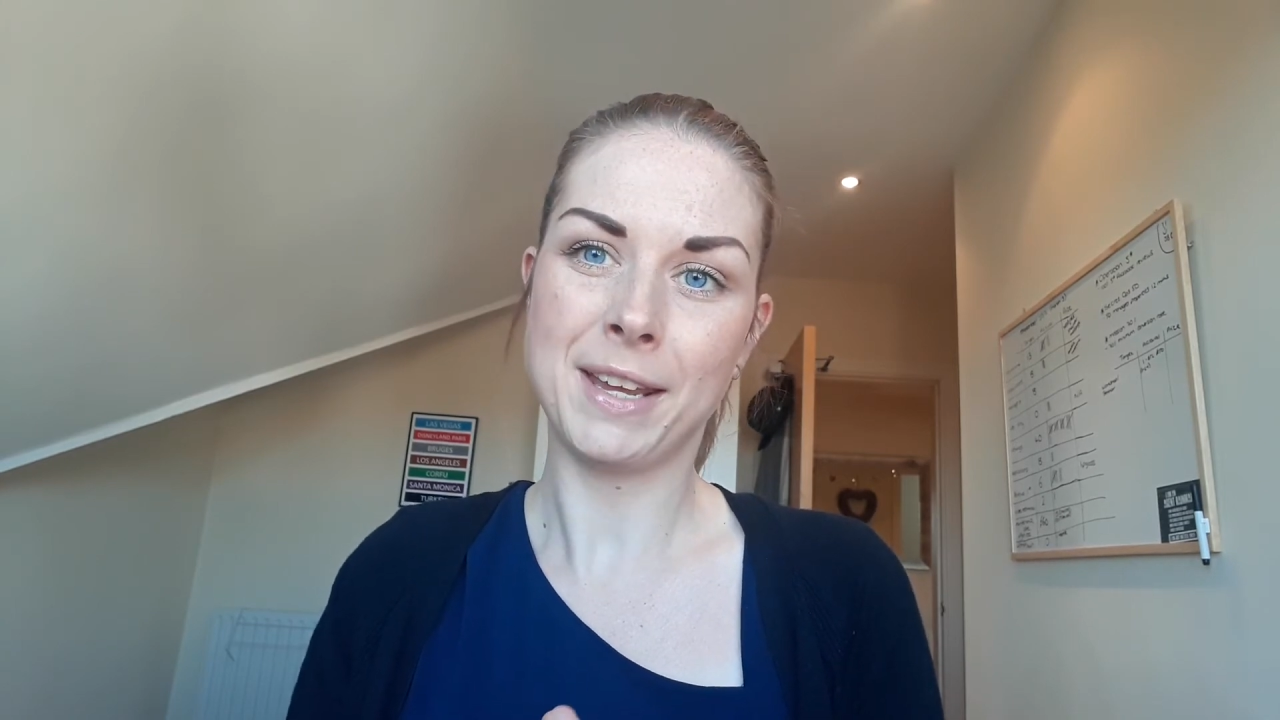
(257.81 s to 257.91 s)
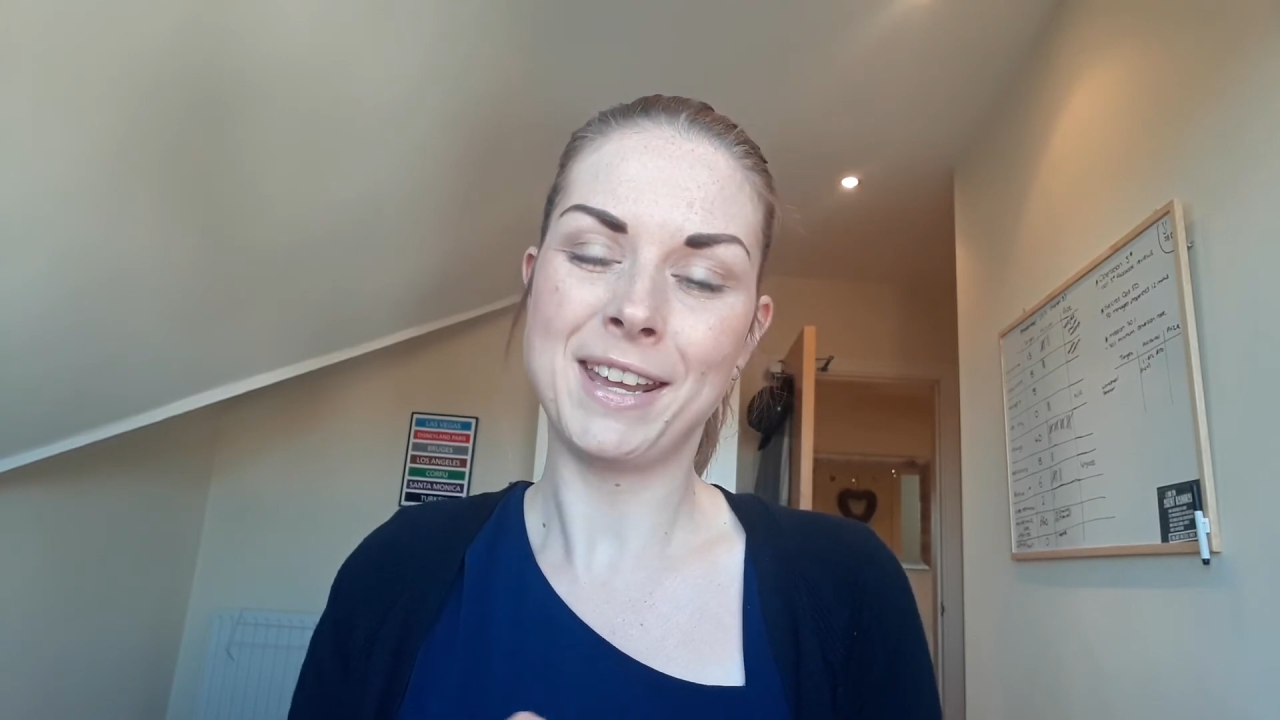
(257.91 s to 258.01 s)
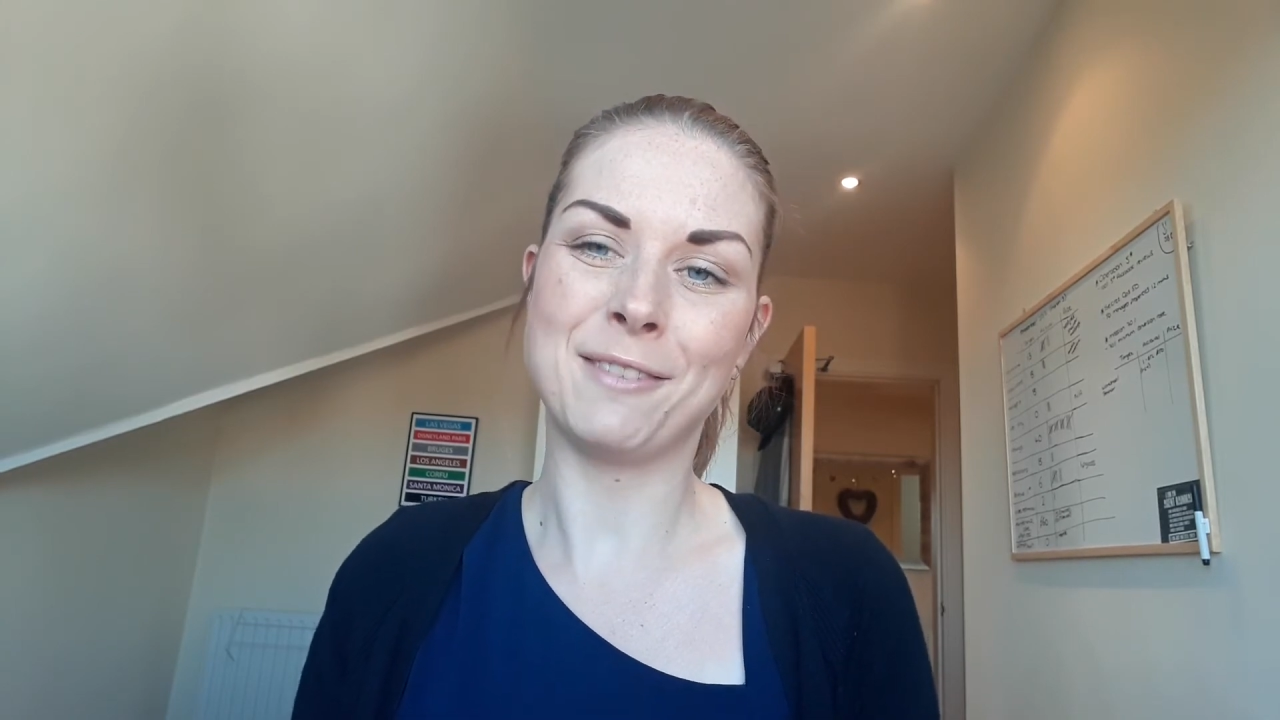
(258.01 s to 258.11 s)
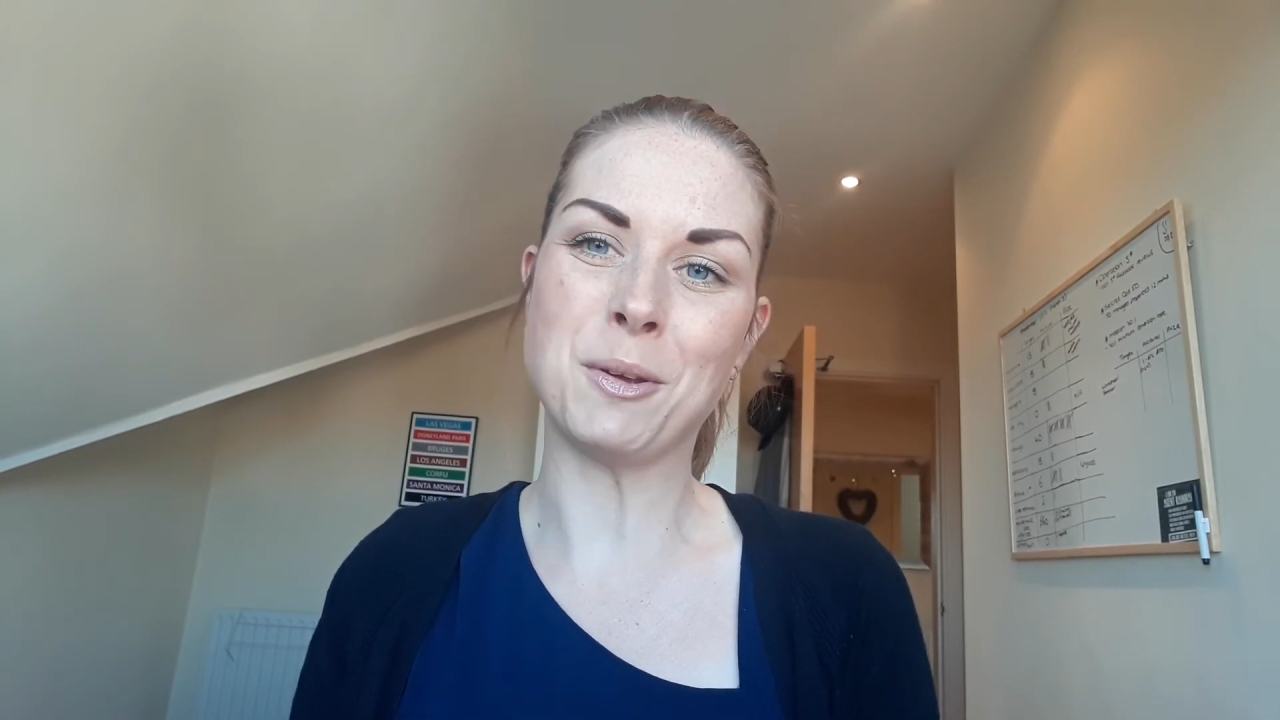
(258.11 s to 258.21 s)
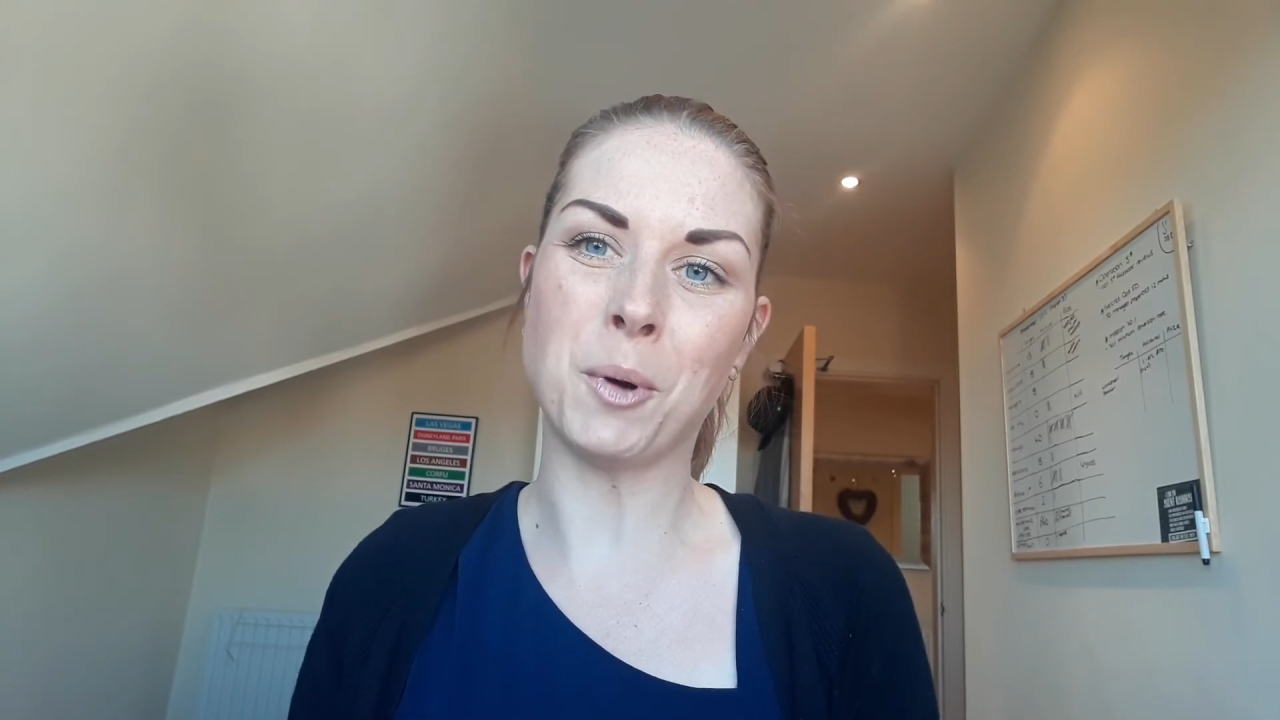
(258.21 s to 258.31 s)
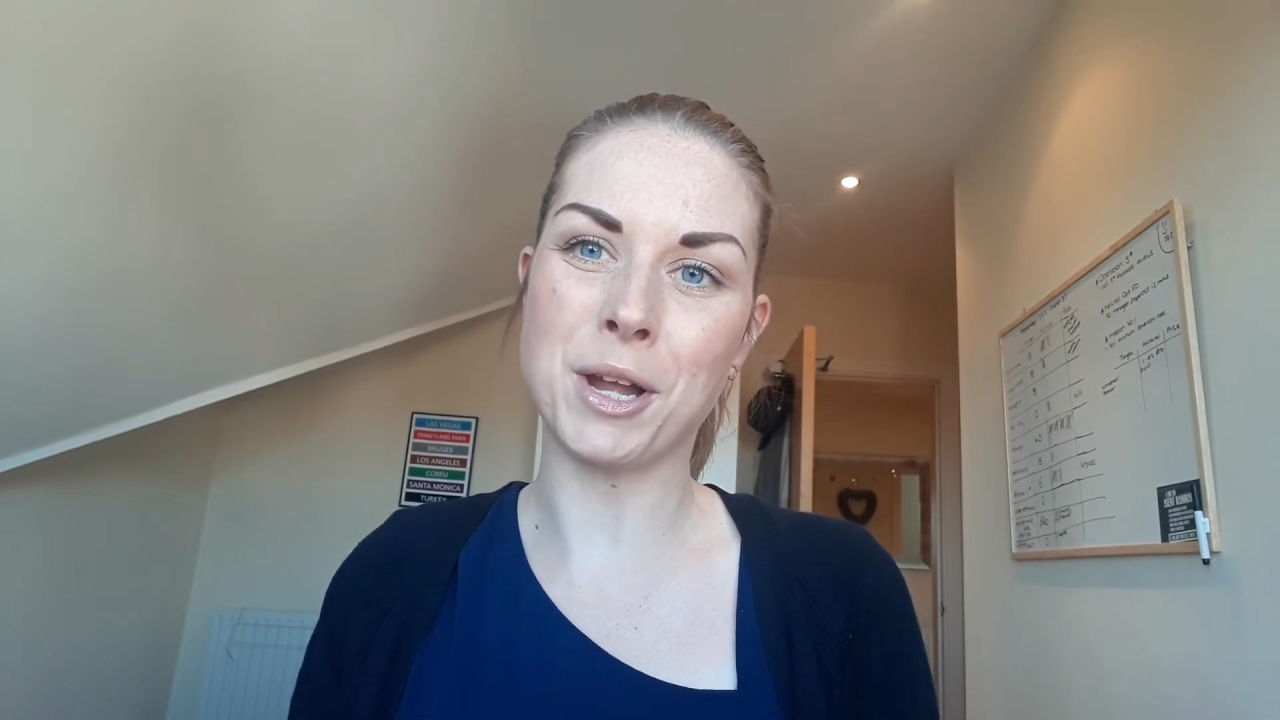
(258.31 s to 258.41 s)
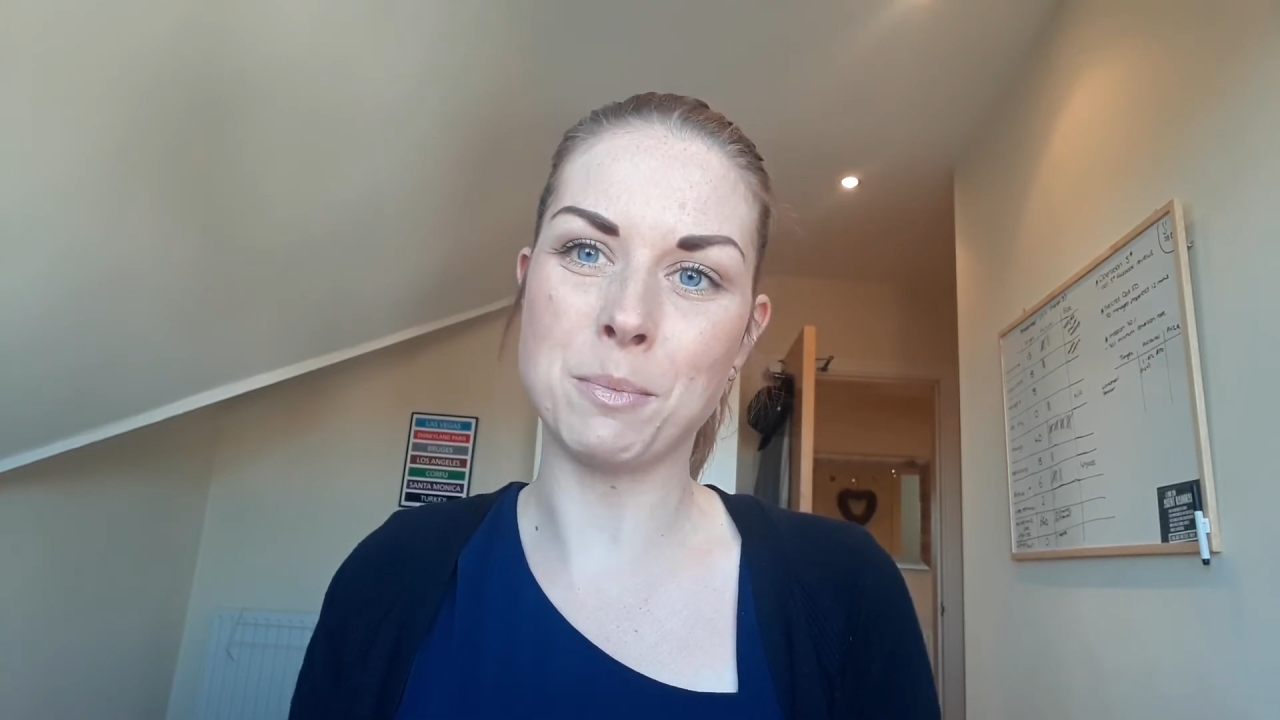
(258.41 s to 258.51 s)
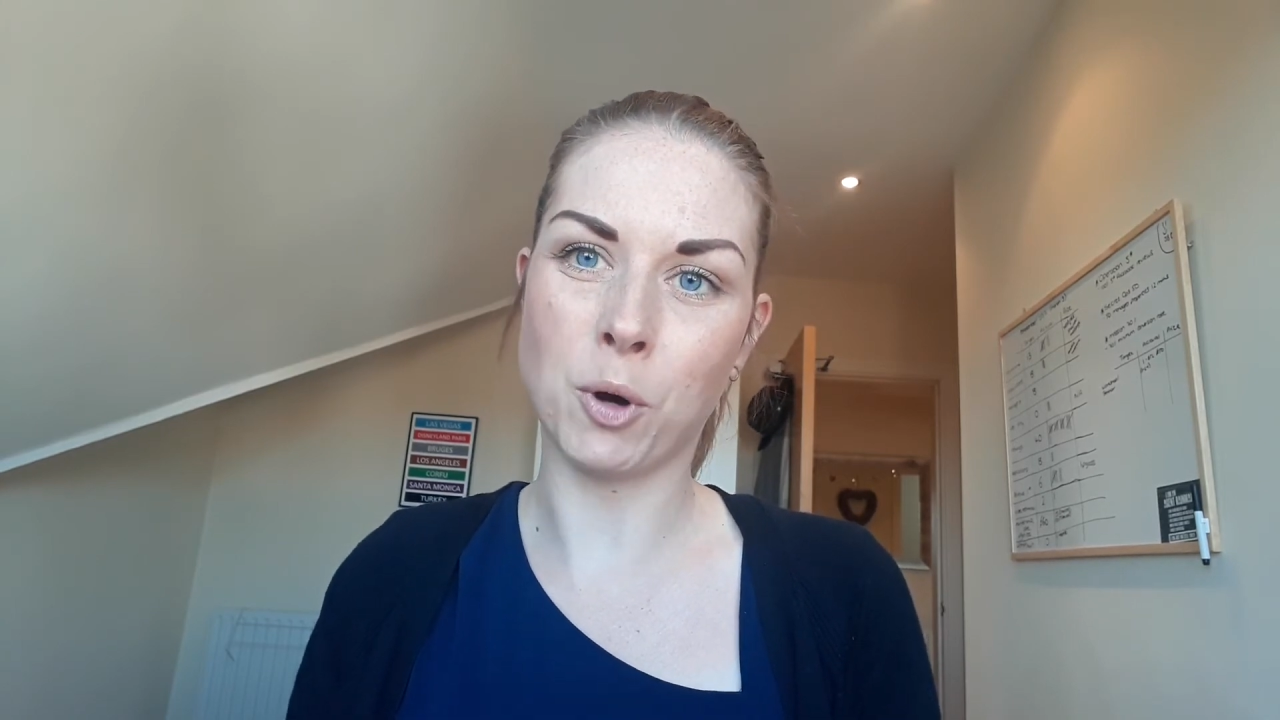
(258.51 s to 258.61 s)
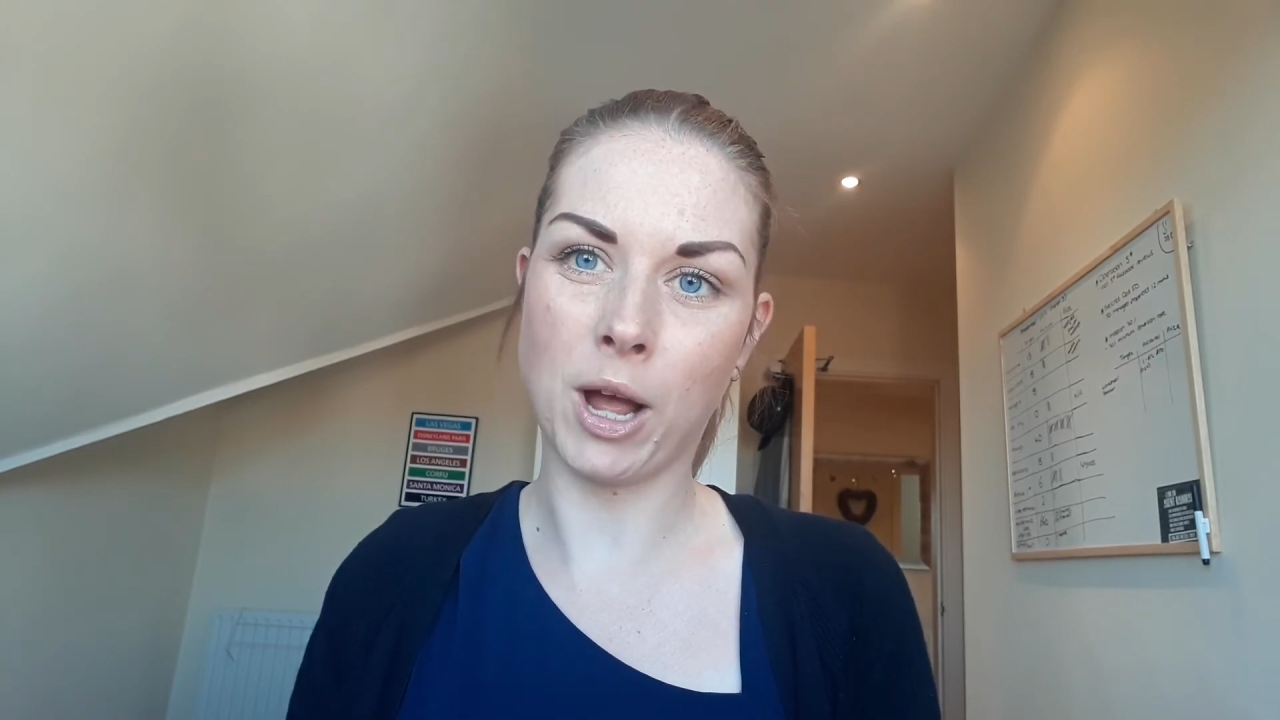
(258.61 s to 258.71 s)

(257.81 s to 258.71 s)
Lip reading: If you want any more